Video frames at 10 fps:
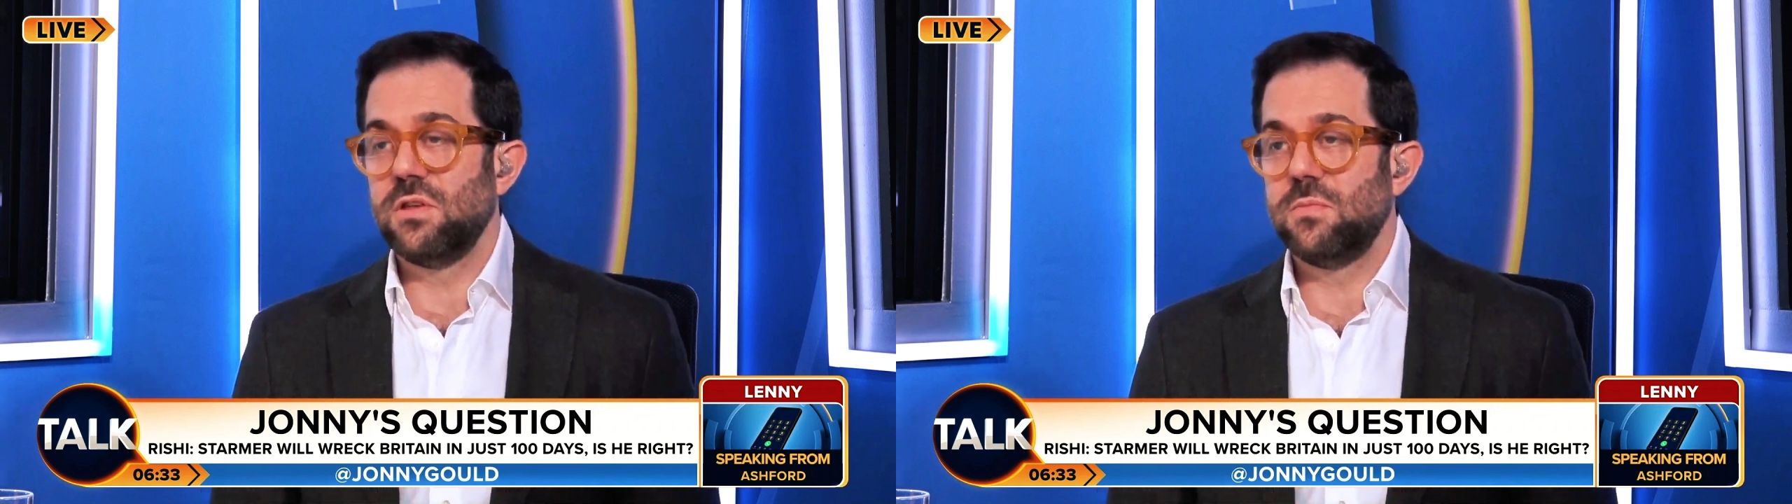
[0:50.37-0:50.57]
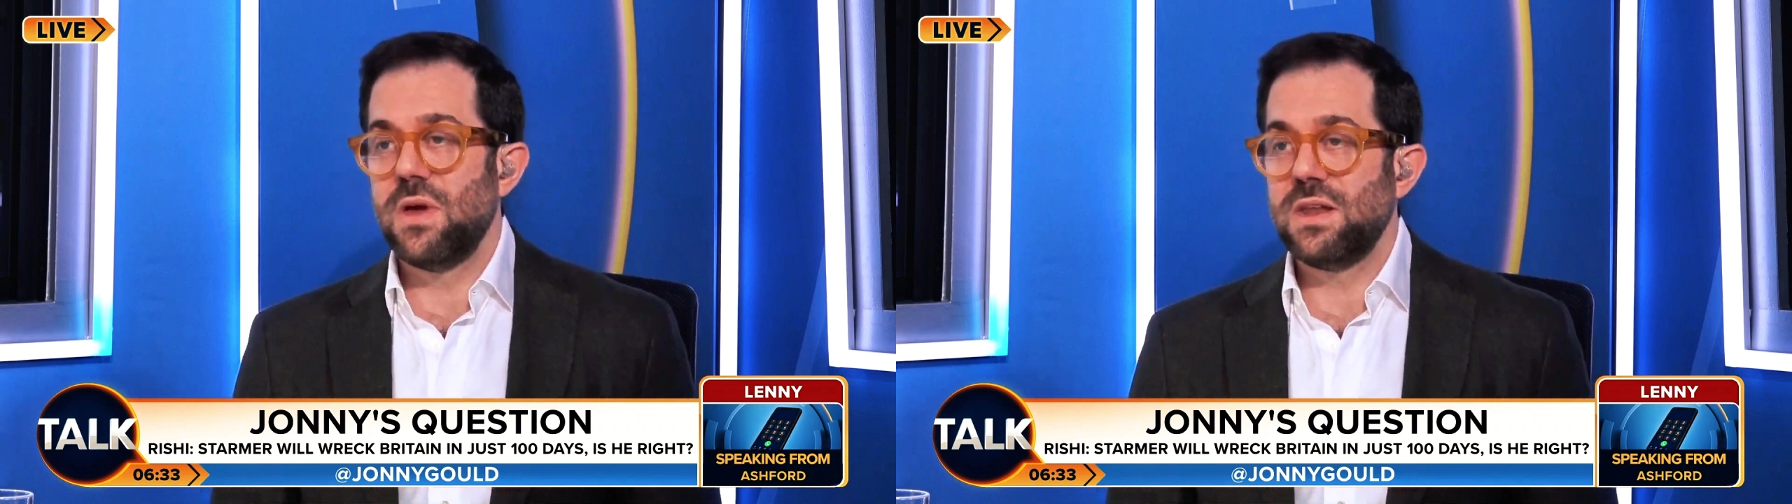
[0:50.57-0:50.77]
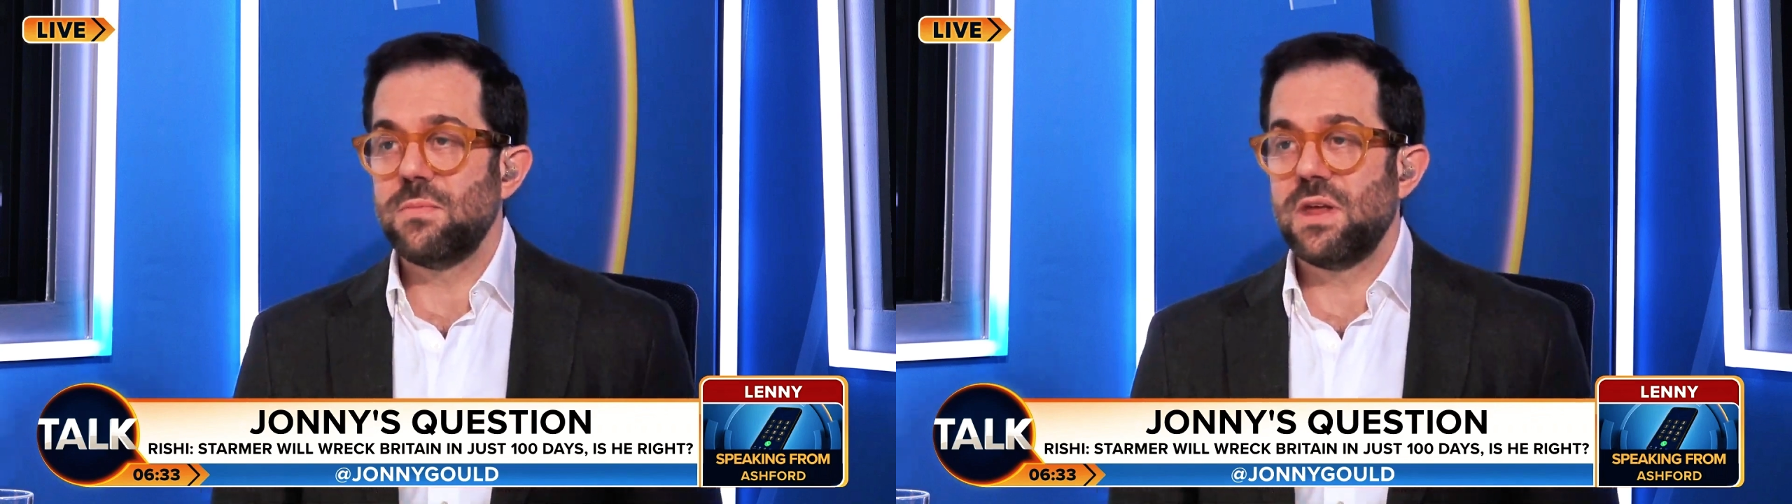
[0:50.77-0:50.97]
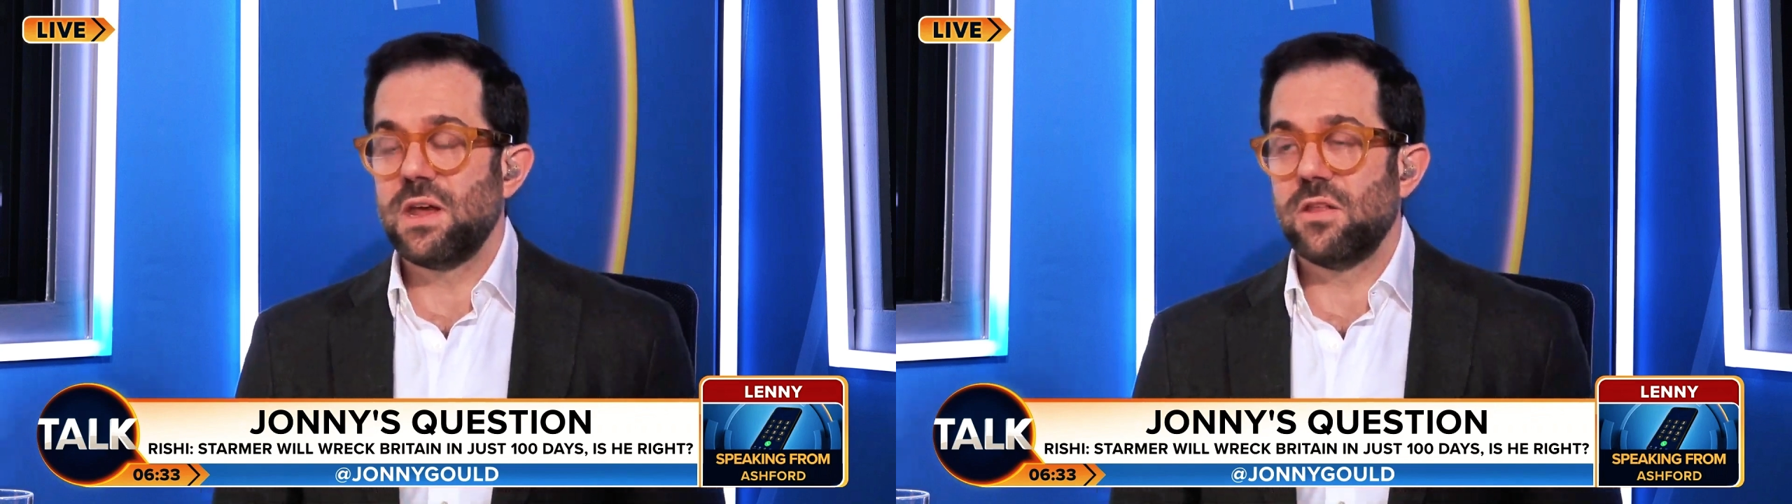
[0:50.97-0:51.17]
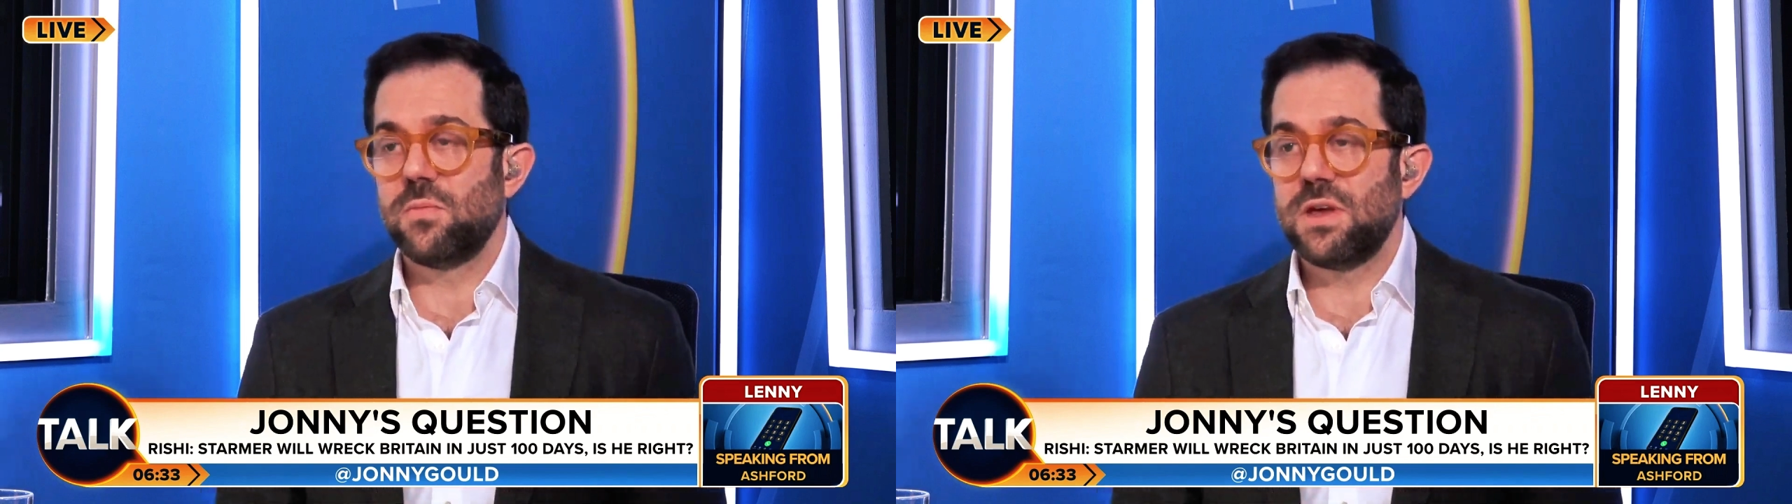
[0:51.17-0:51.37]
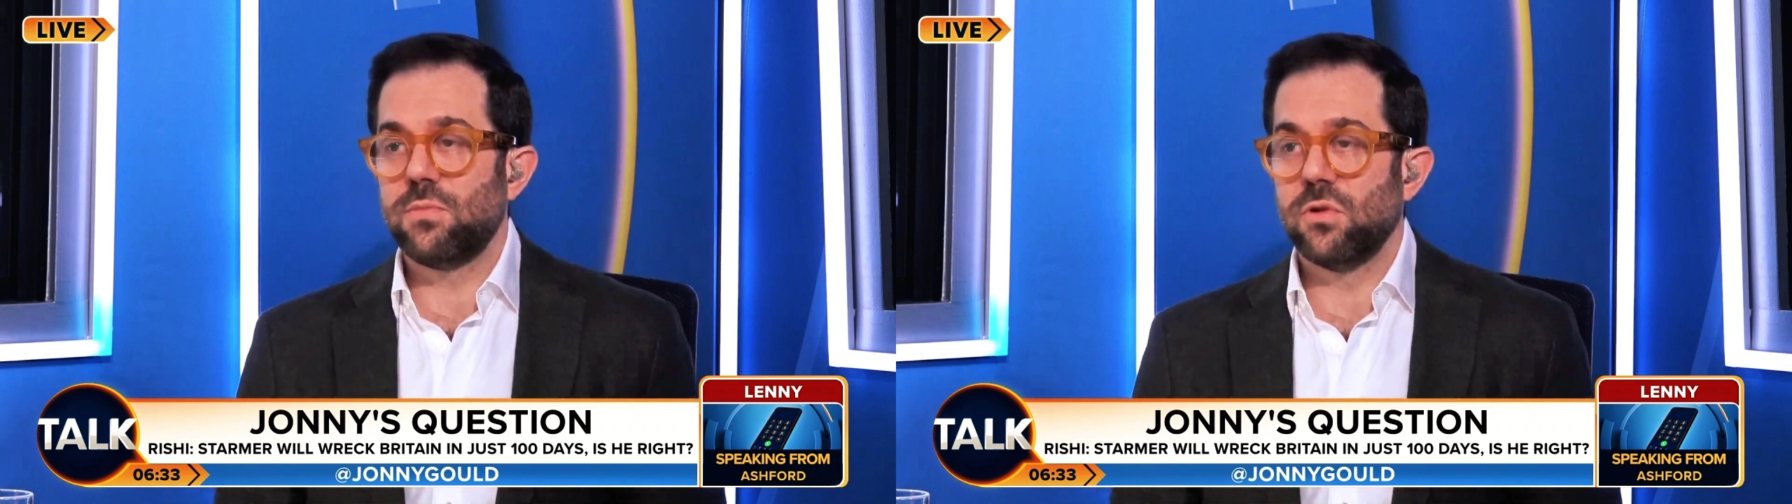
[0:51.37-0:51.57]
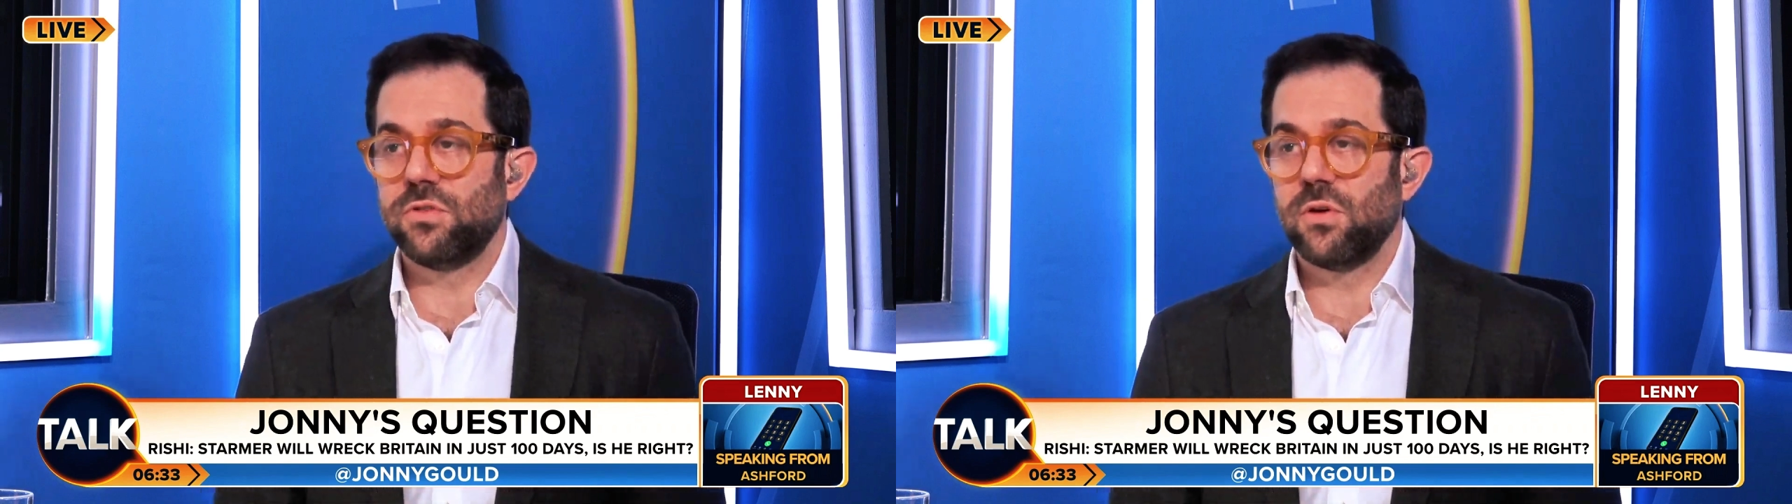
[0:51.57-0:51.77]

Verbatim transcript: with many many other people.